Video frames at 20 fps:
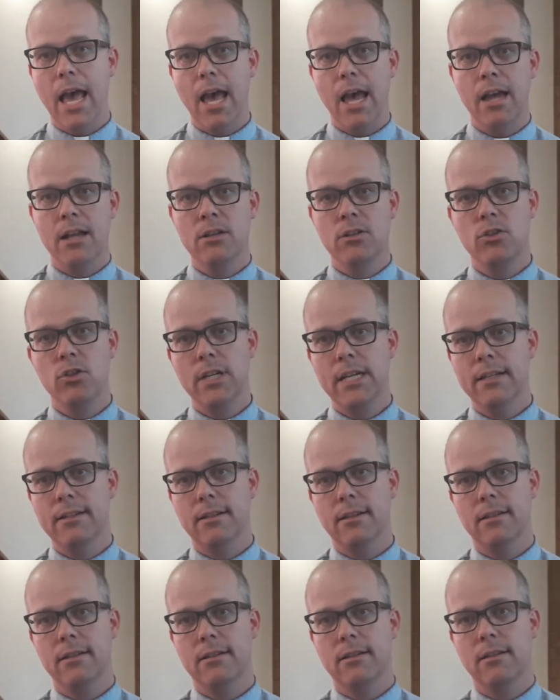And
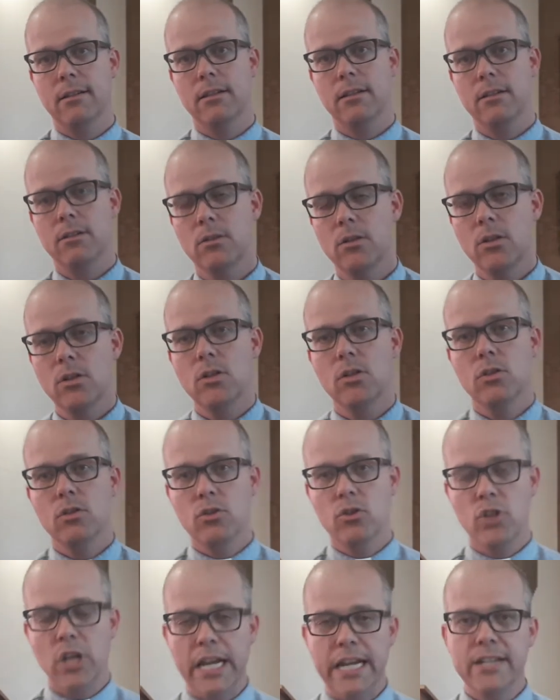Jesus
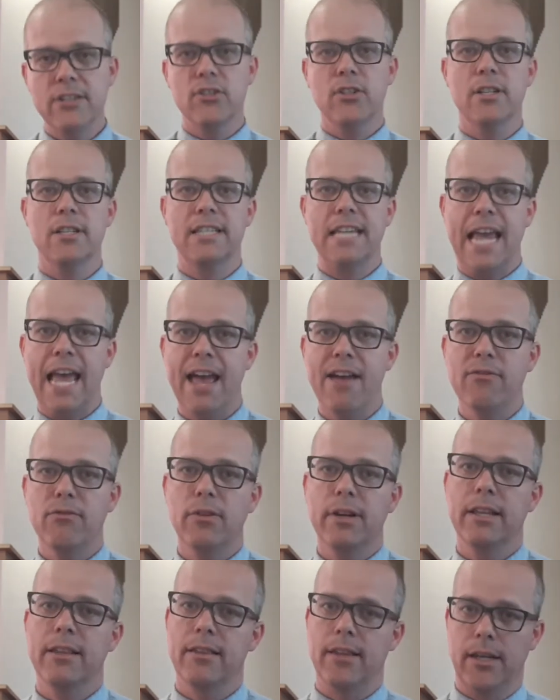changes
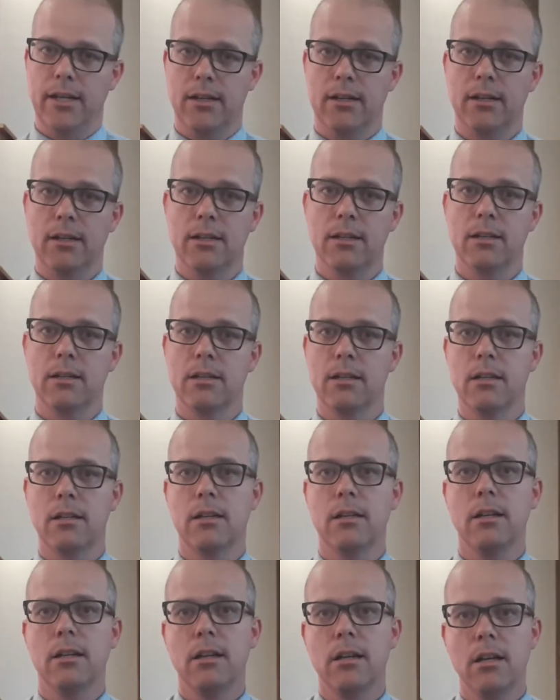everything
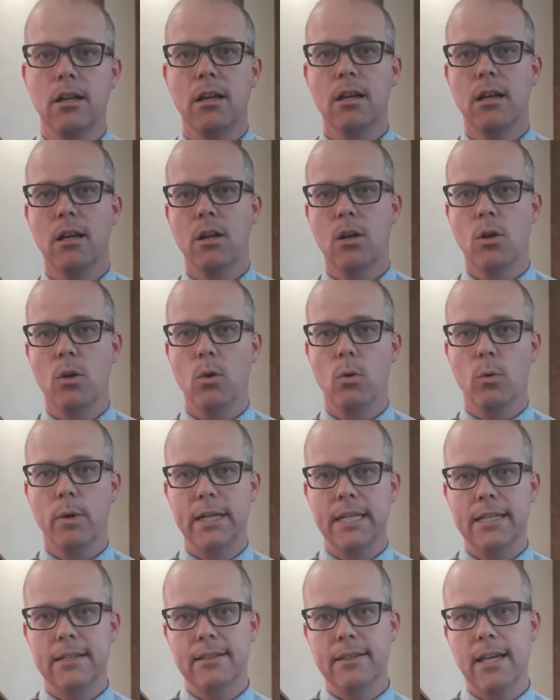when
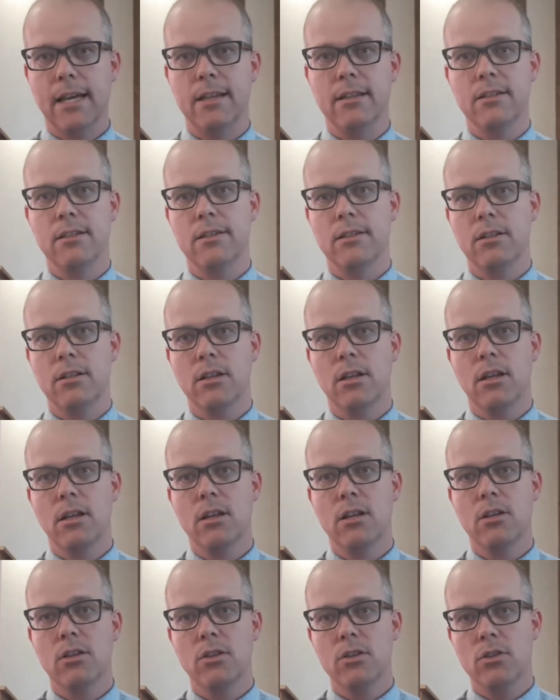he says,
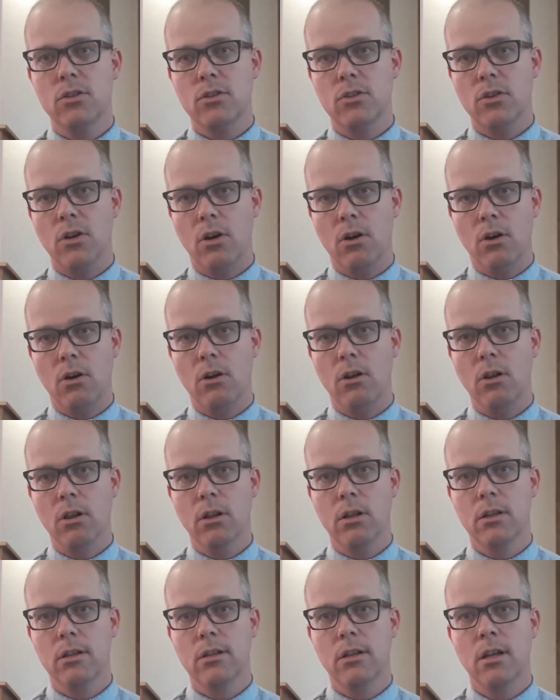Saul,
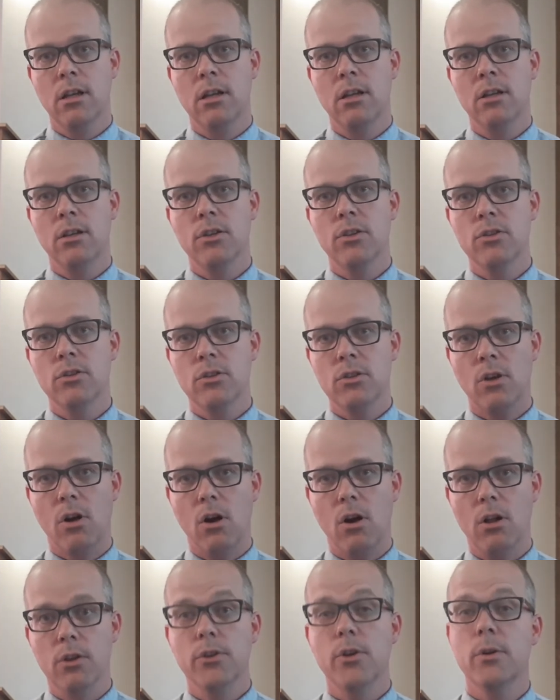
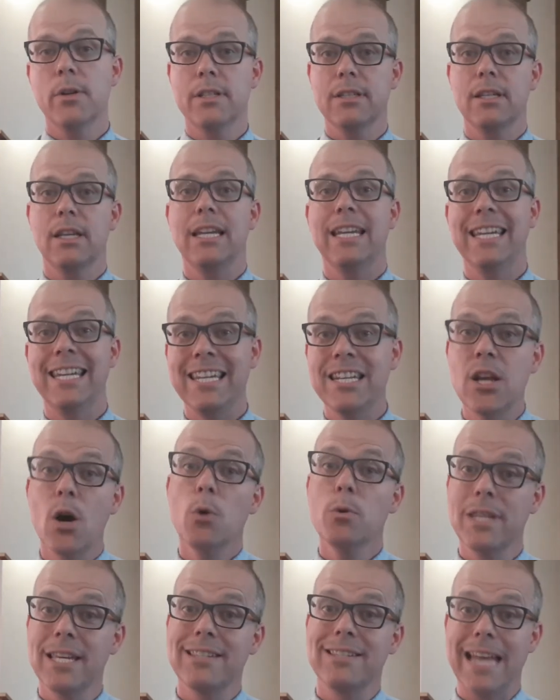Saul. Notice he
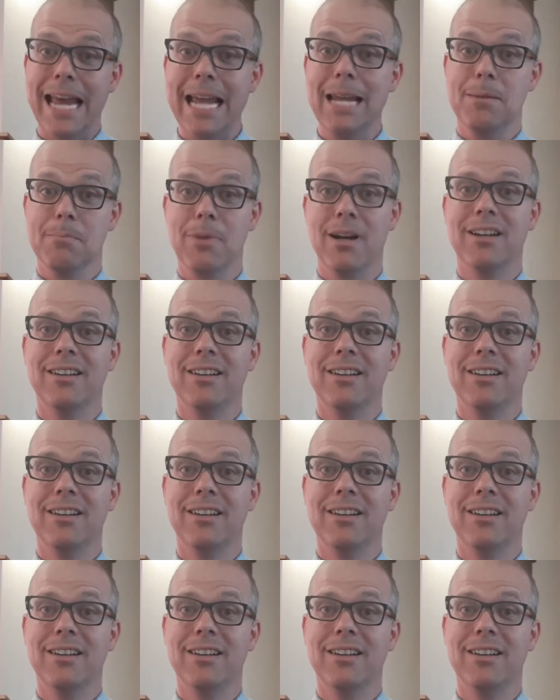knows his name,